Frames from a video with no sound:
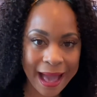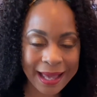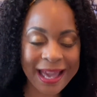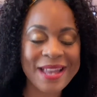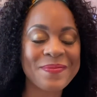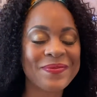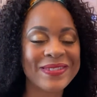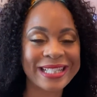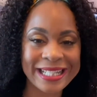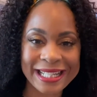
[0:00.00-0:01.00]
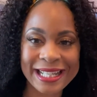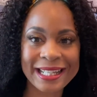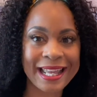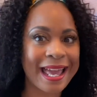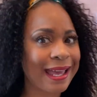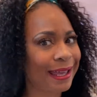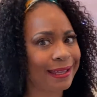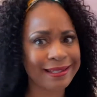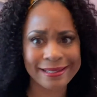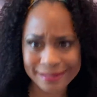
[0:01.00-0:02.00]
and blend it,
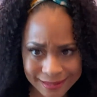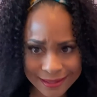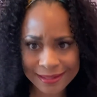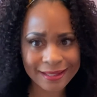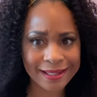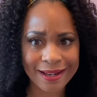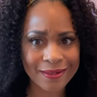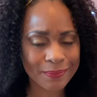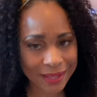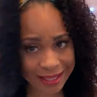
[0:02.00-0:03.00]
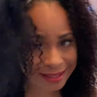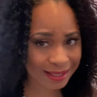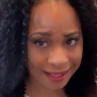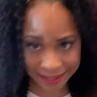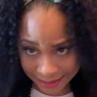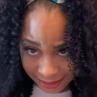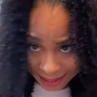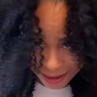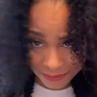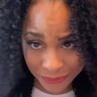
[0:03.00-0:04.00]
and you know, because again, look
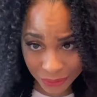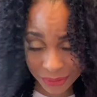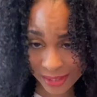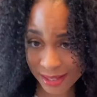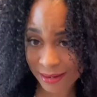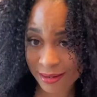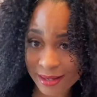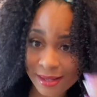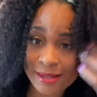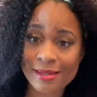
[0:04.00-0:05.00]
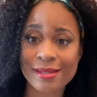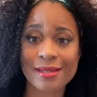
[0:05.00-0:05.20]
how full this hair is.